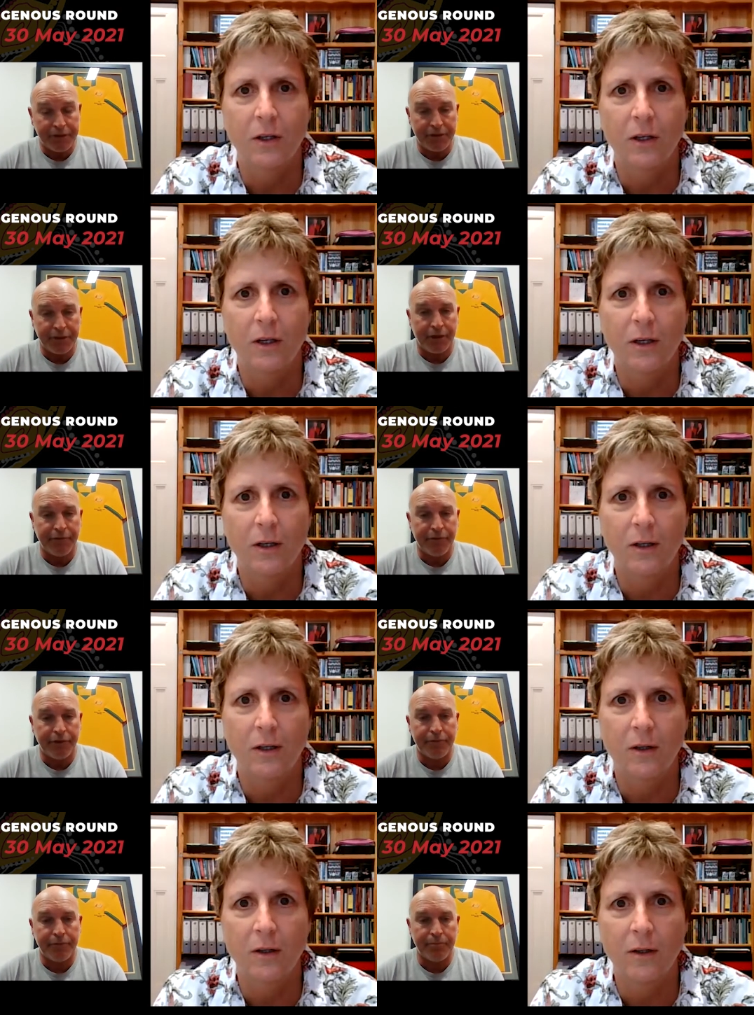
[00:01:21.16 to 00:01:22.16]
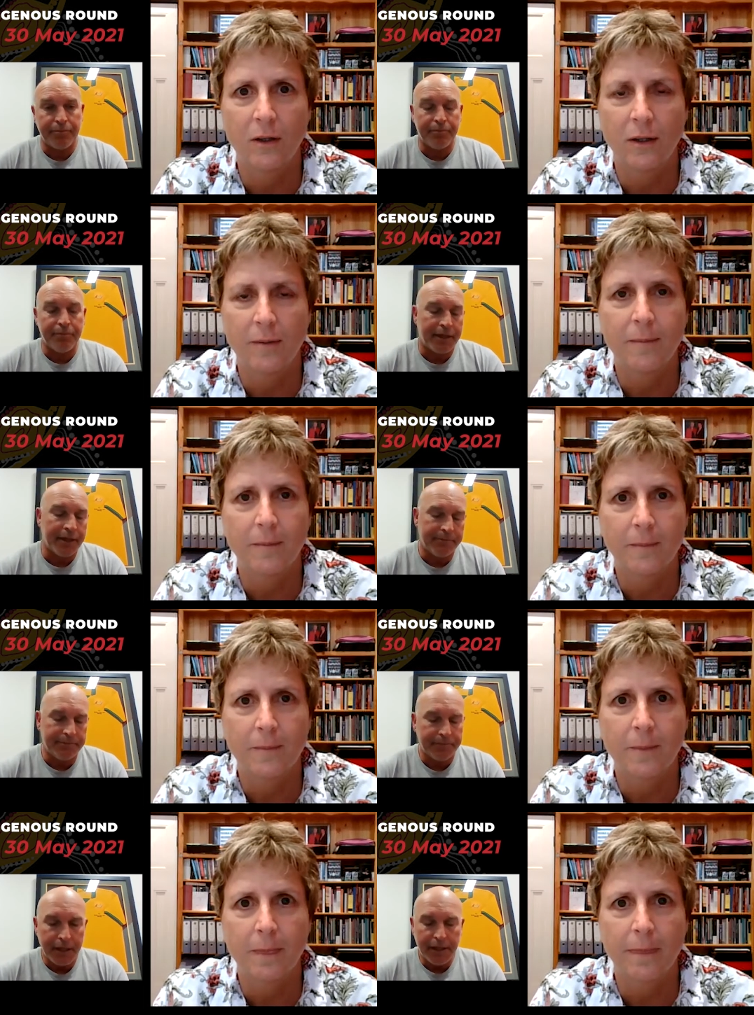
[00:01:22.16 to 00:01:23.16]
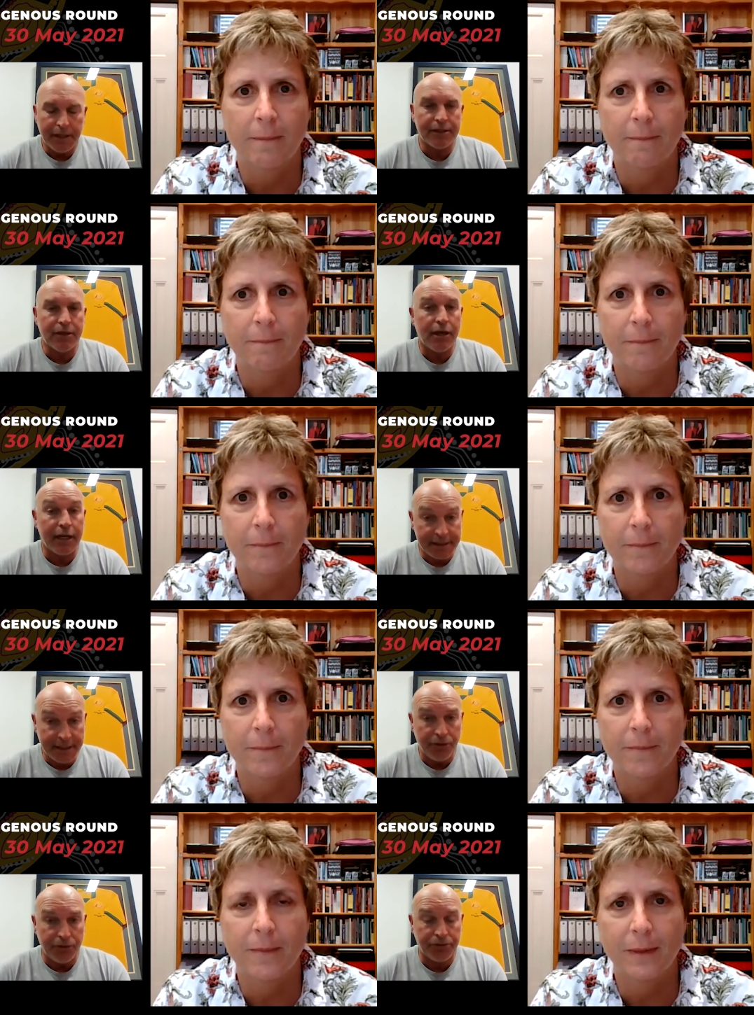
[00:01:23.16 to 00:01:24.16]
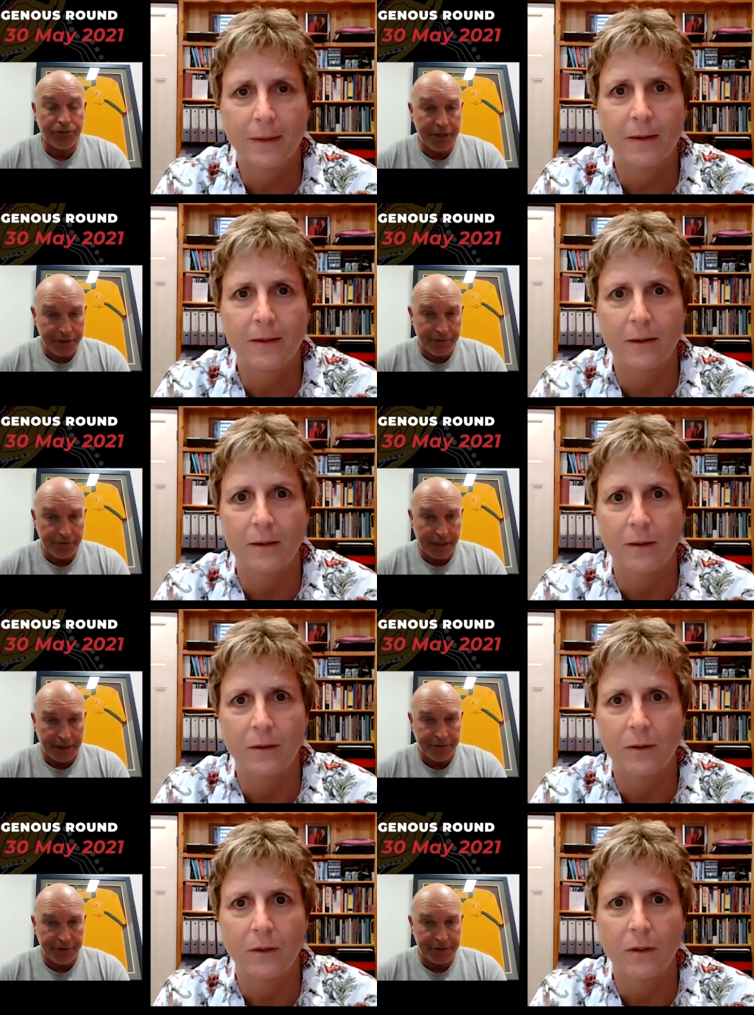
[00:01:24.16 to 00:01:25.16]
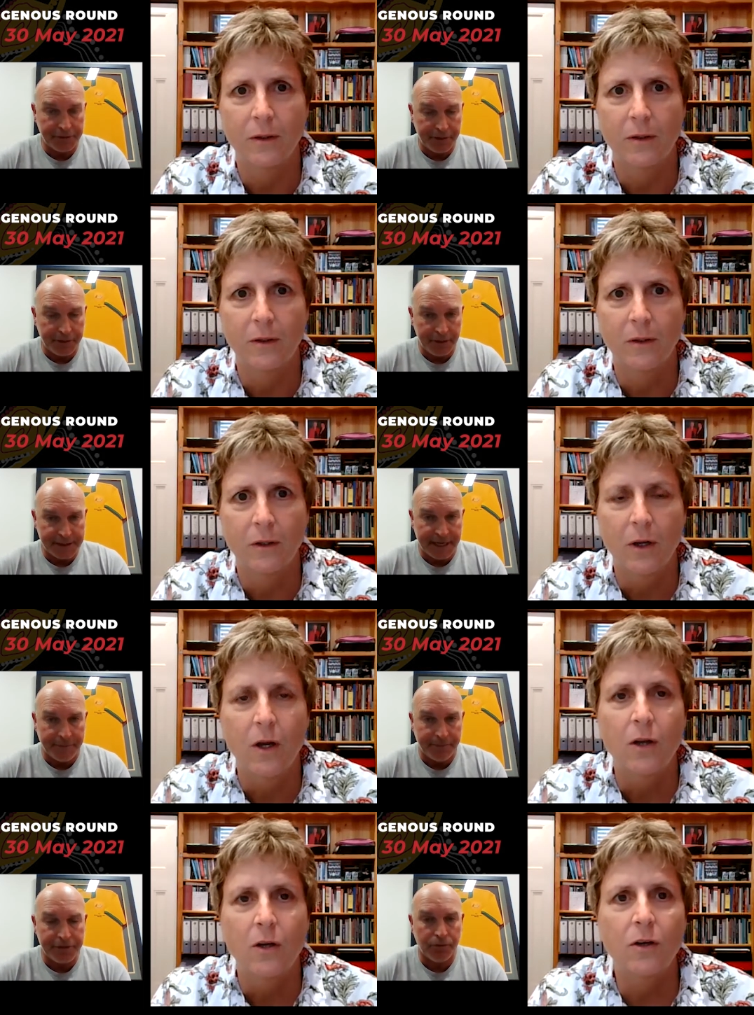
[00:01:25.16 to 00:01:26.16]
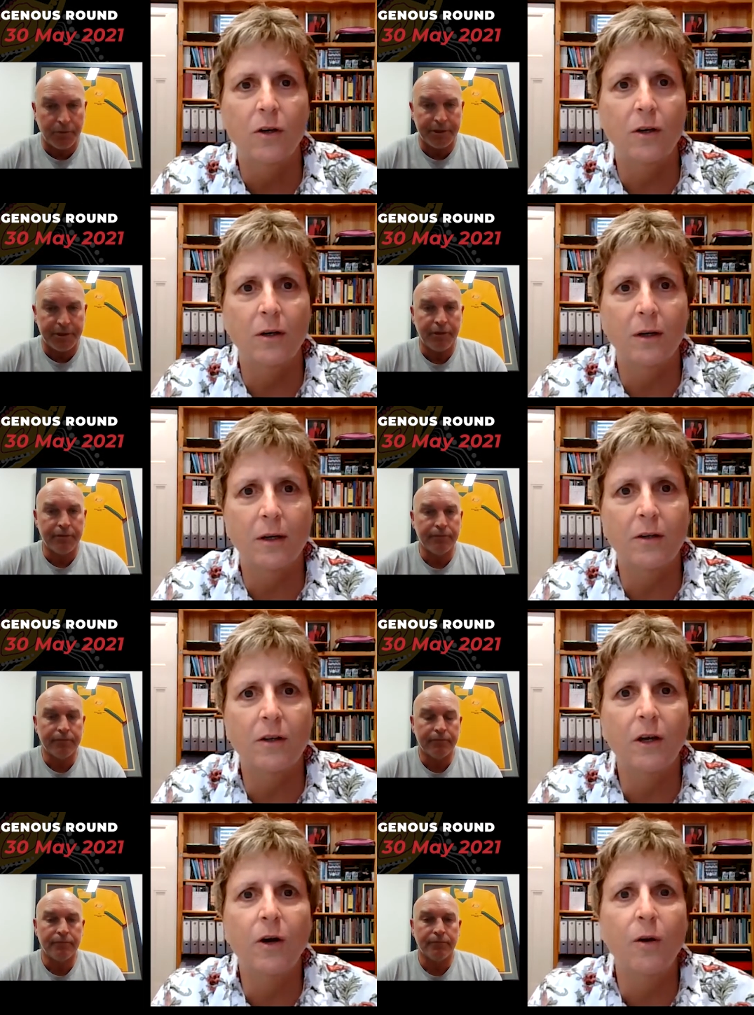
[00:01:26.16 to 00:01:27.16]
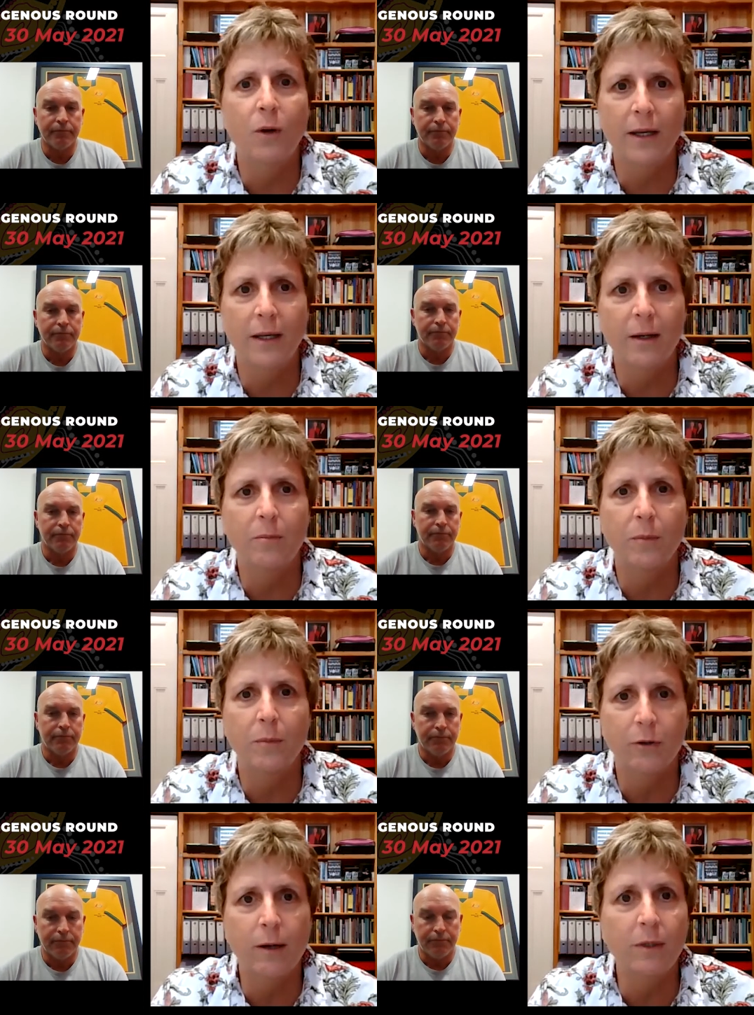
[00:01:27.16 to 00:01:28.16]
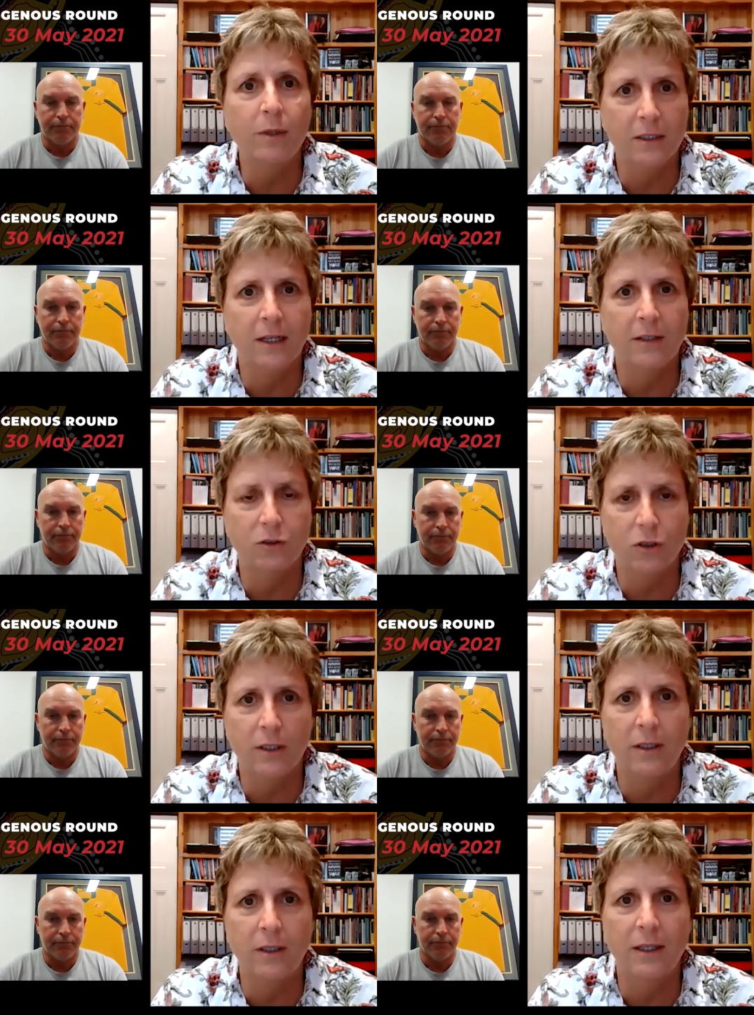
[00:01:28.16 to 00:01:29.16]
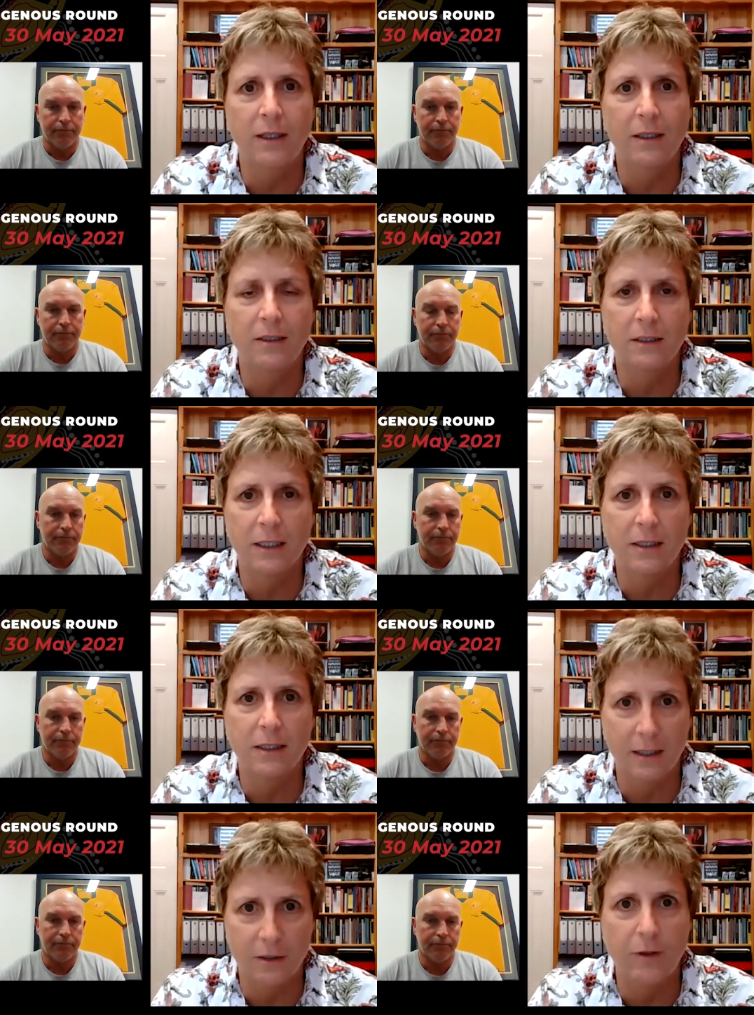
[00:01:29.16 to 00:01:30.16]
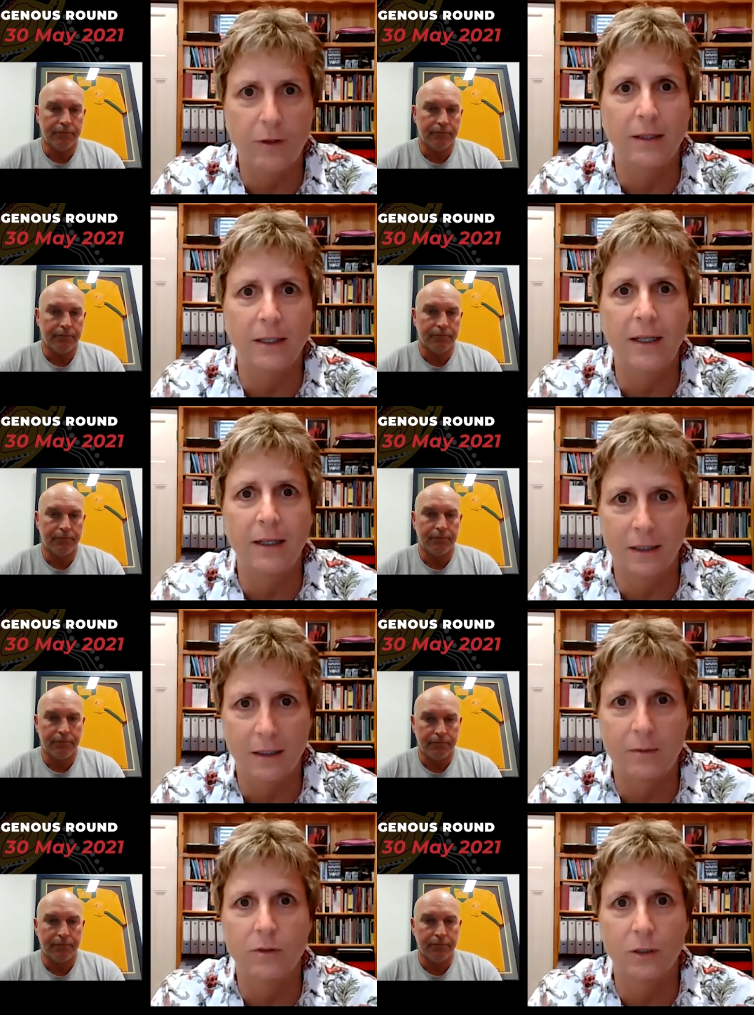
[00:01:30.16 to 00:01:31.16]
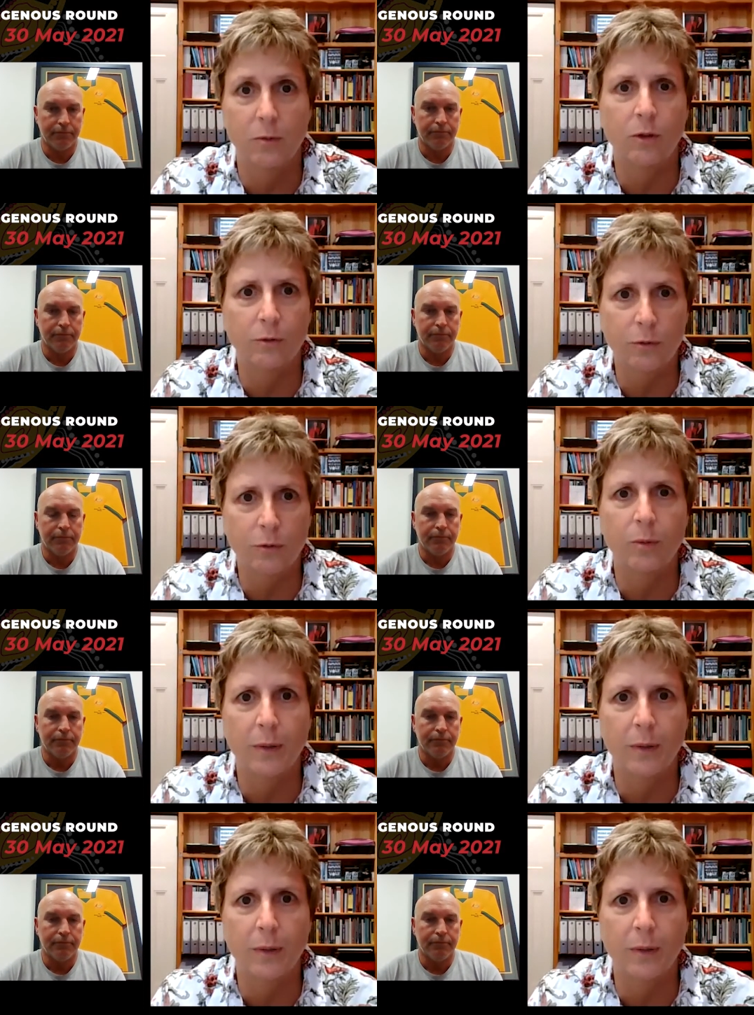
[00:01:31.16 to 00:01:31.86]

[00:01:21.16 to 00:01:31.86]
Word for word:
Speaker 1: just to divert um, slightly? Is that your traditional country as well as an Aboriginal woman?
Speaker 2: No, my um, my grandmother's country is in the Hunter Valley. Um, so the Wonnarua